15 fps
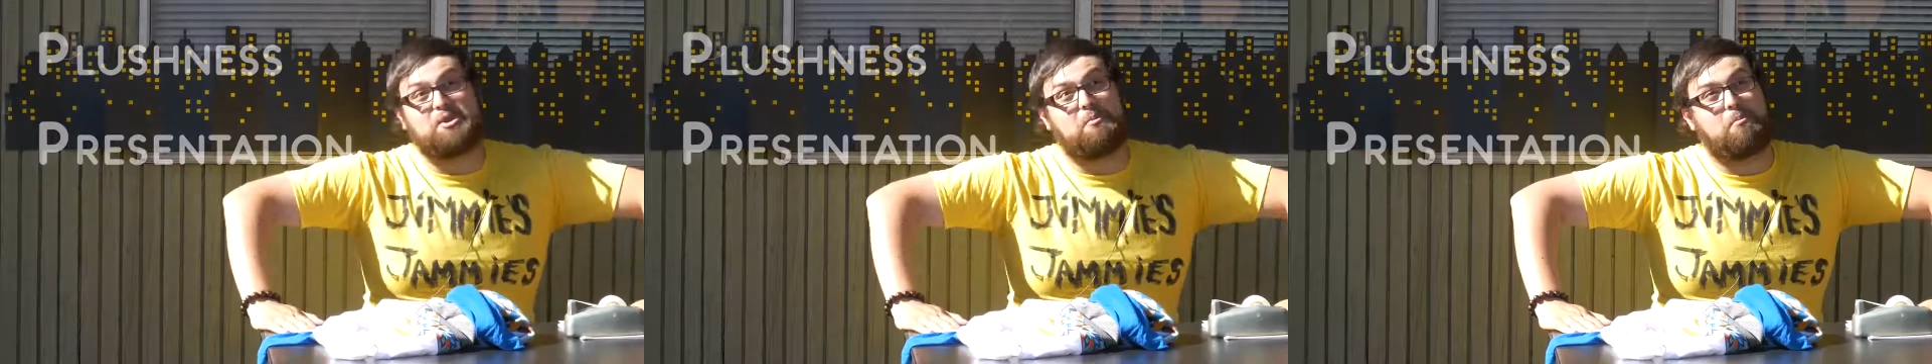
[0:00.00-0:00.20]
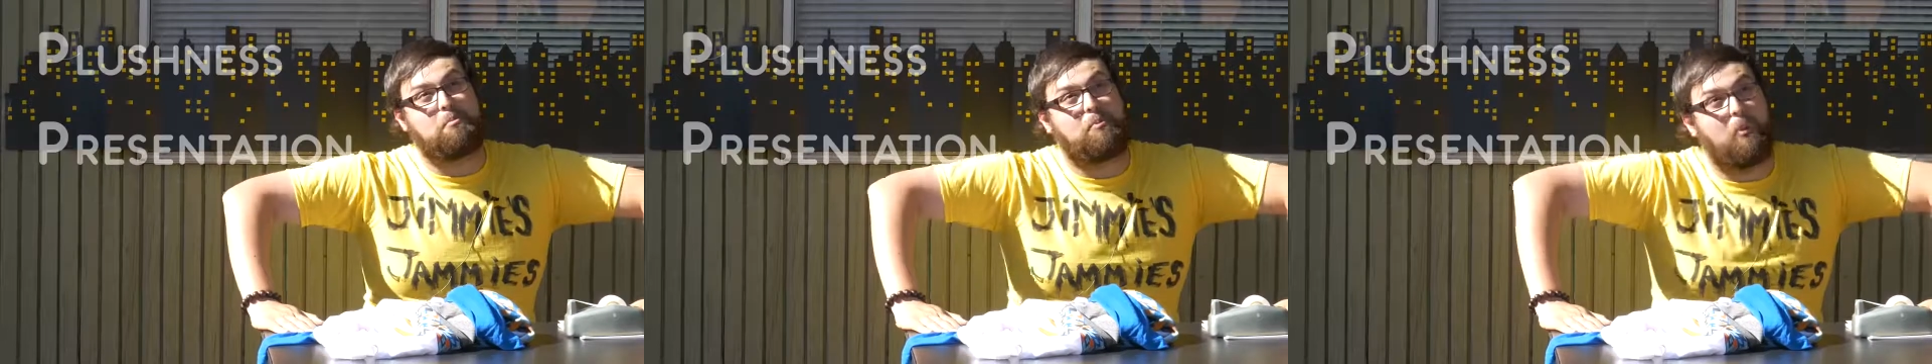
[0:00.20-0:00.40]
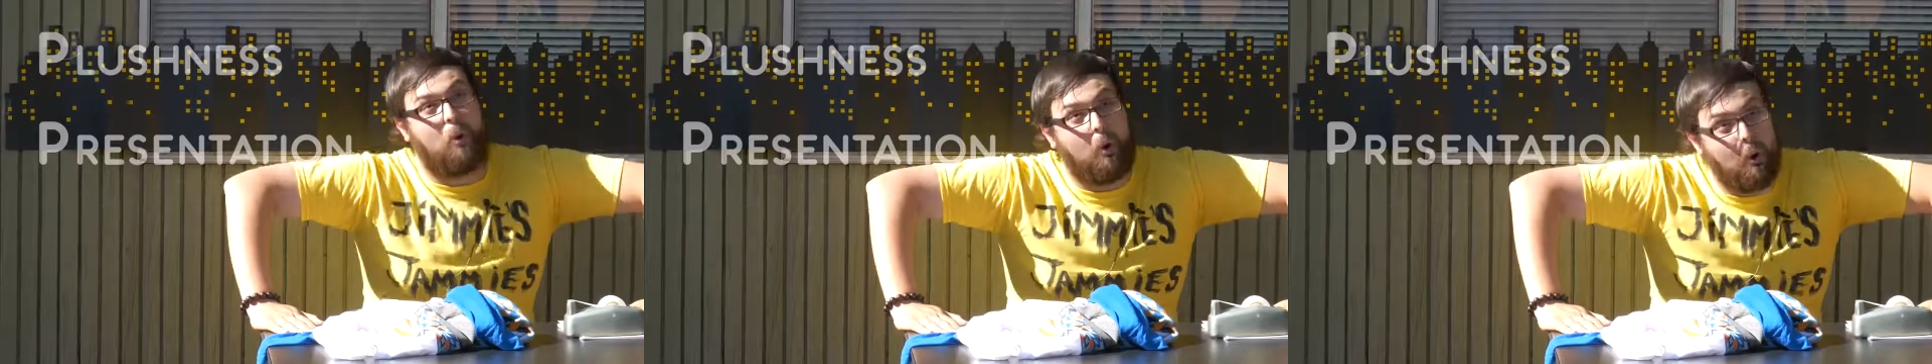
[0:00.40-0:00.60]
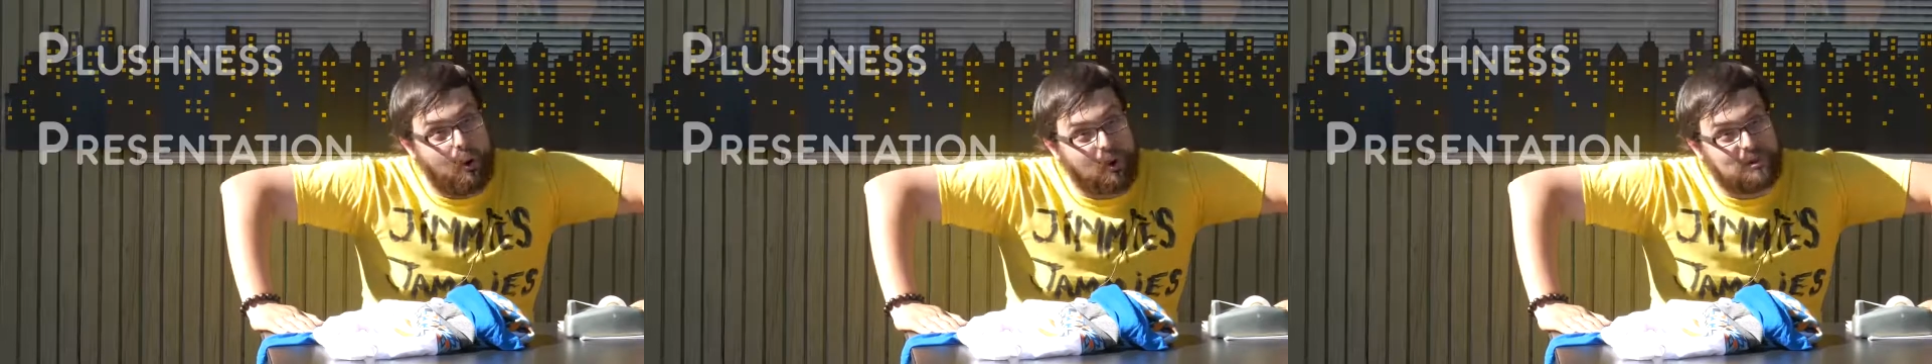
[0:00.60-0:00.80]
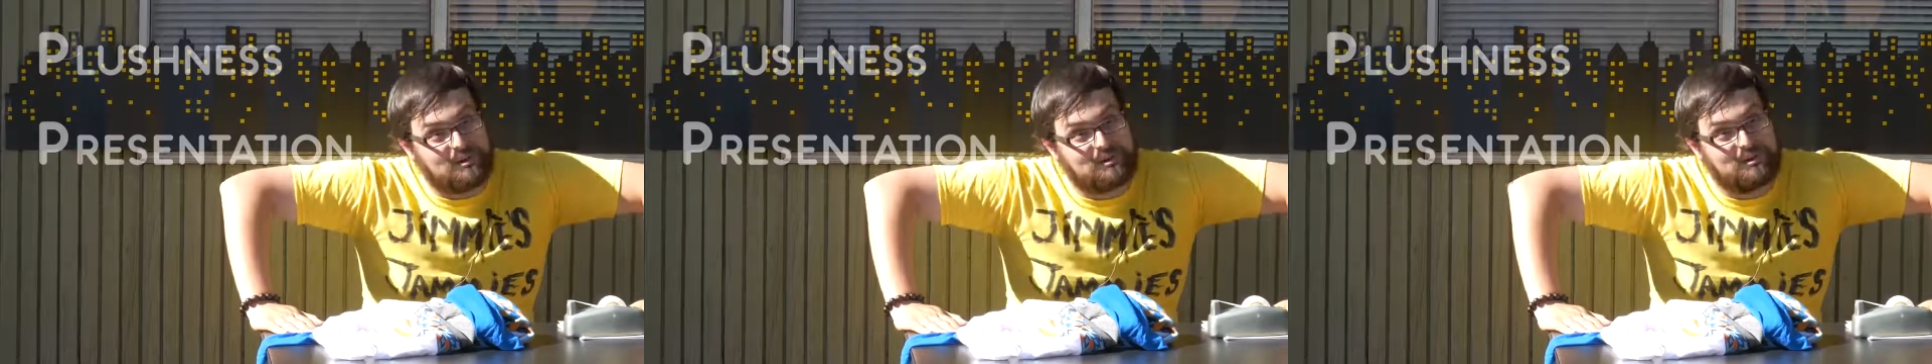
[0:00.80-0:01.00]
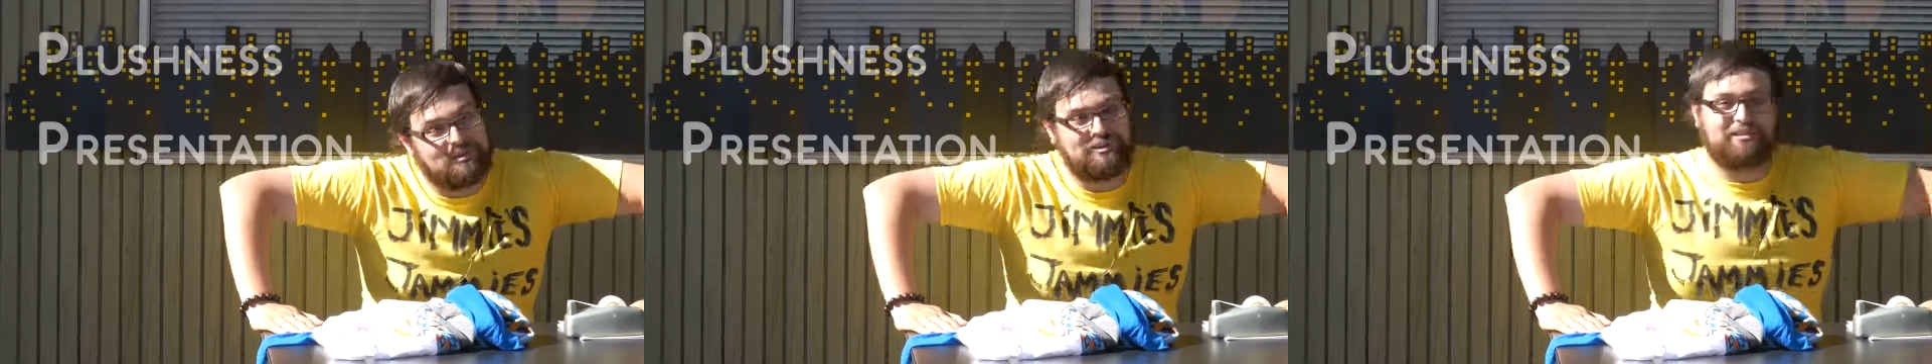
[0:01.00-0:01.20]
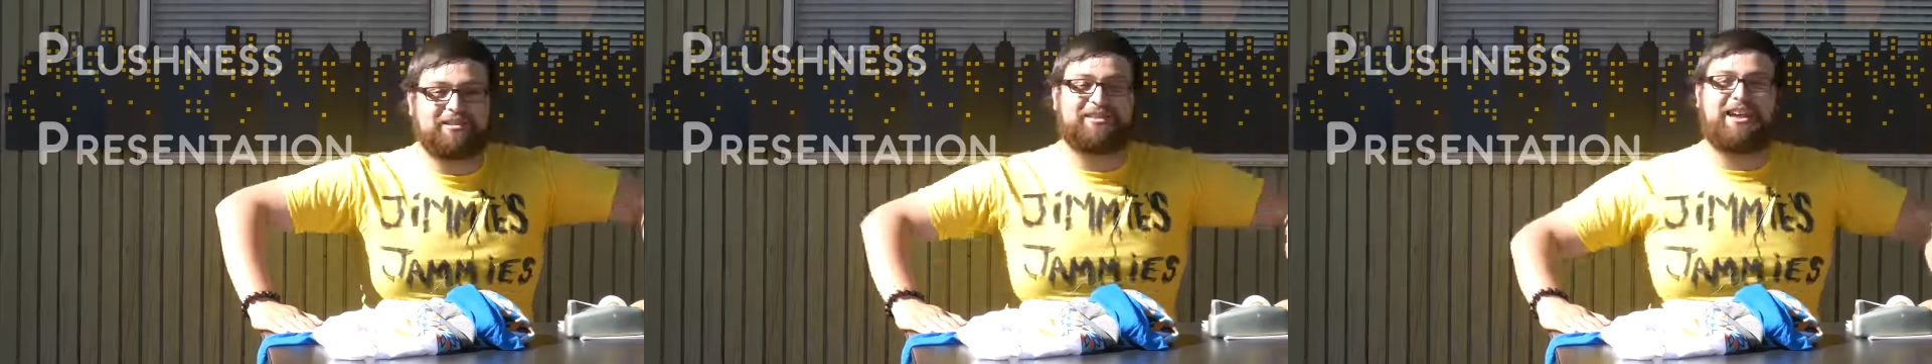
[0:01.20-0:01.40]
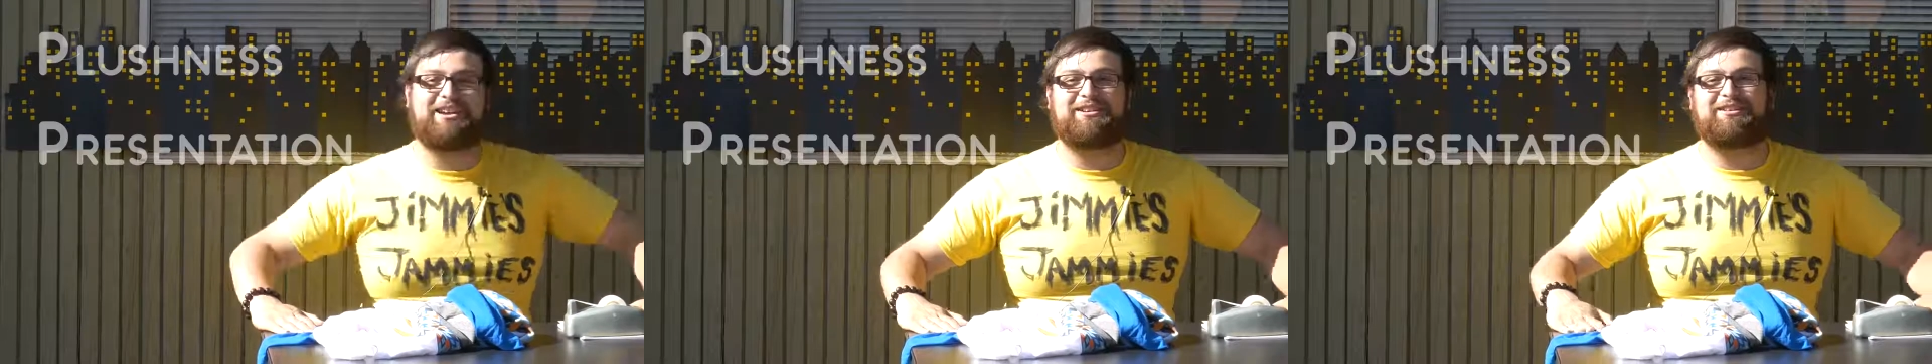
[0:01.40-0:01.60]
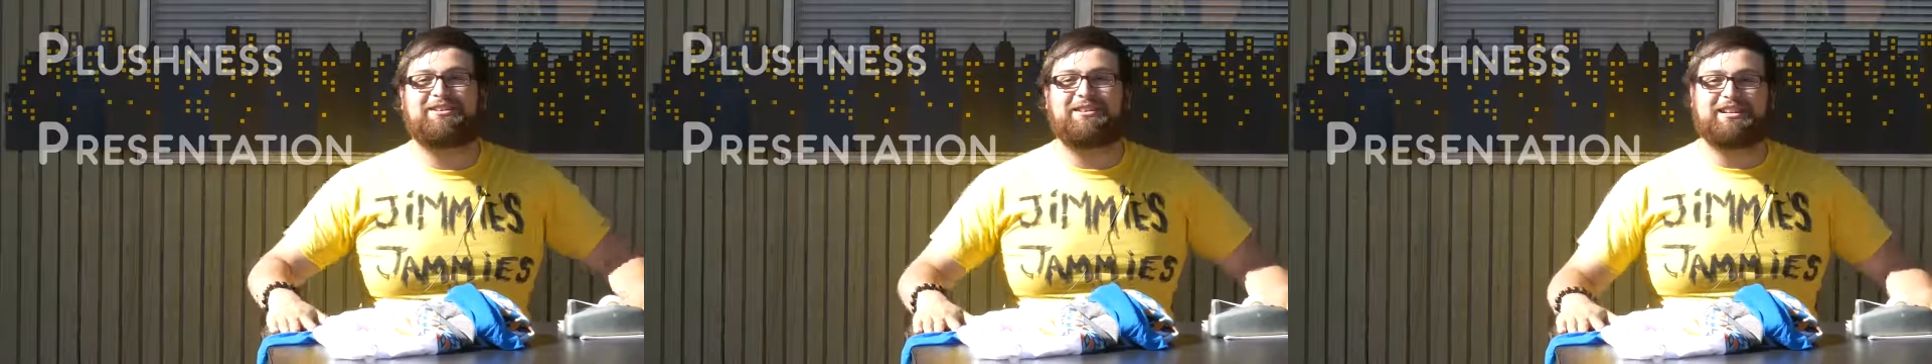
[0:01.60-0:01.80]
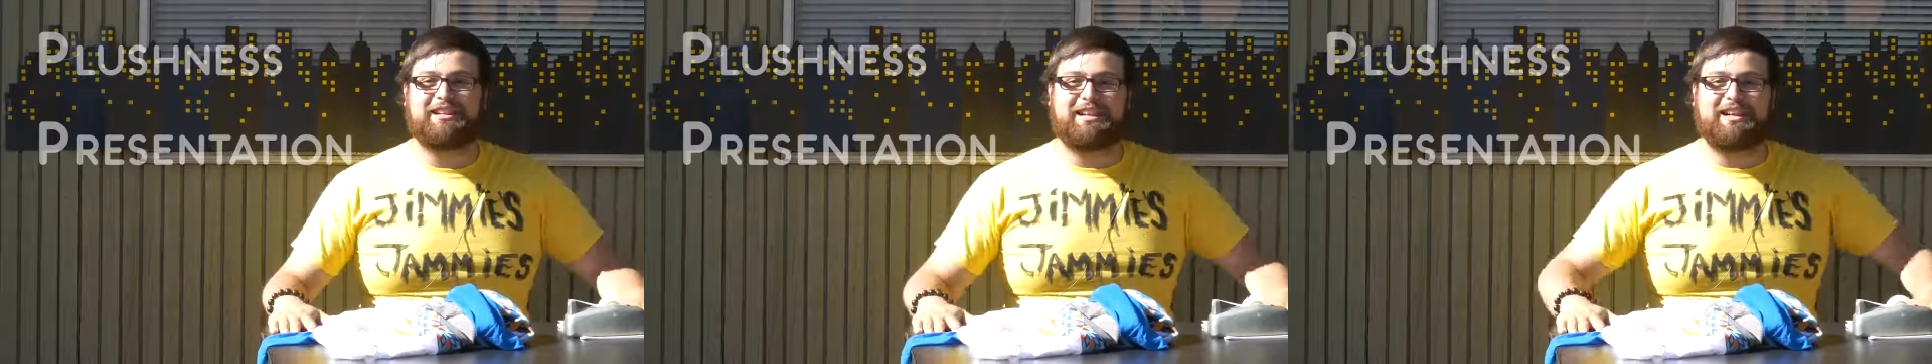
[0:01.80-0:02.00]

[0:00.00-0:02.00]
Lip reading: important letter